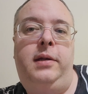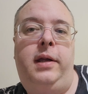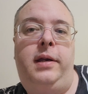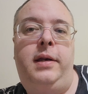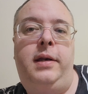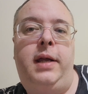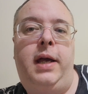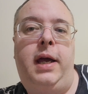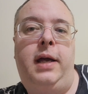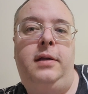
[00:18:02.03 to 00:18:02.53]

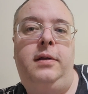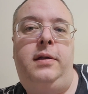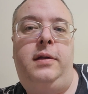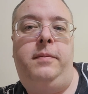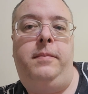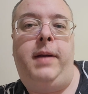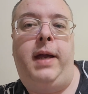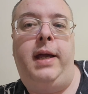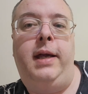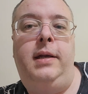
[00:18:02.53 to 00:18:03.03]
and
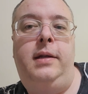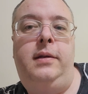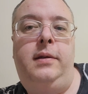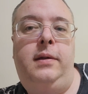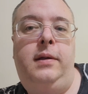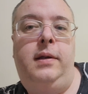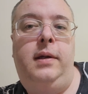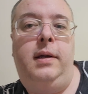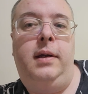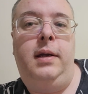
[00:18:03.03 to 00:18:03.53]

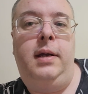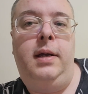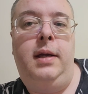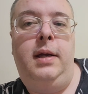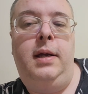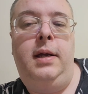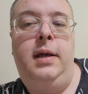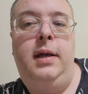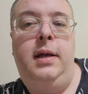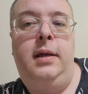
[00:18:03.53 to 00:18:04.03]
headspace
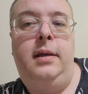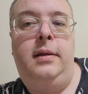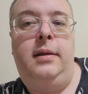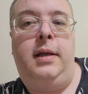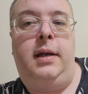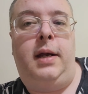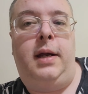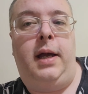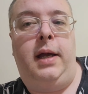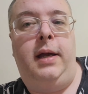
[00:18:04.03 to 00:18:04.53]

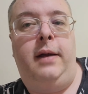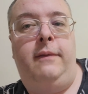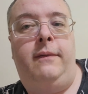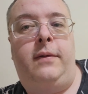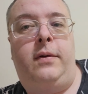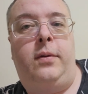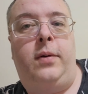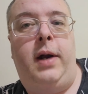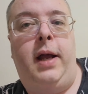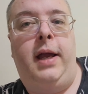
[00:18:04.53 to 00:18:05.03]
that I
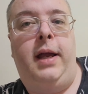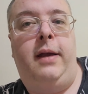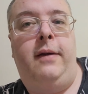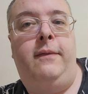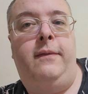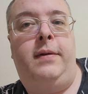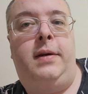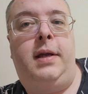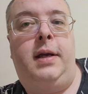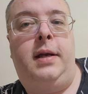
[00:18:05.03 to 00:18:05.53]
have
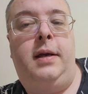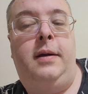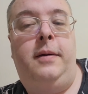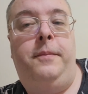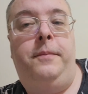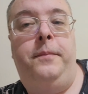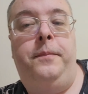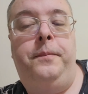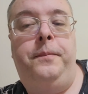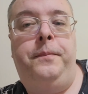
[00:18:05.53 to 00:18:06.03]
craved
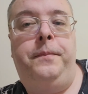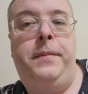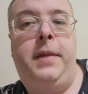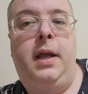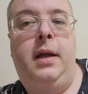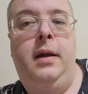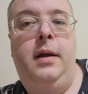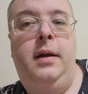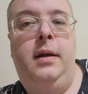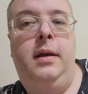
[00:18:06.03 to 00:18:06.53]

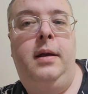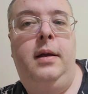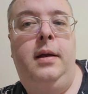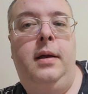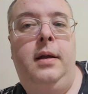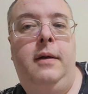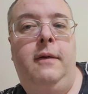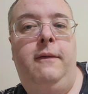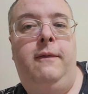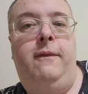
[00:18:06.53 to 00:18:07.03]

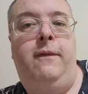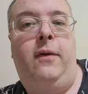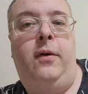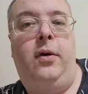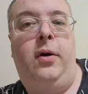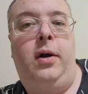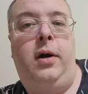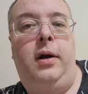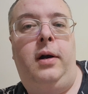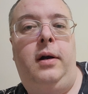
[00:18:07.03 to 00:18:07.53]

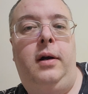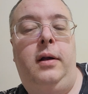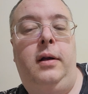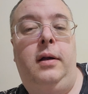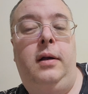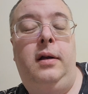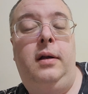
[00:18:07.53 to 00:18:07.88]
for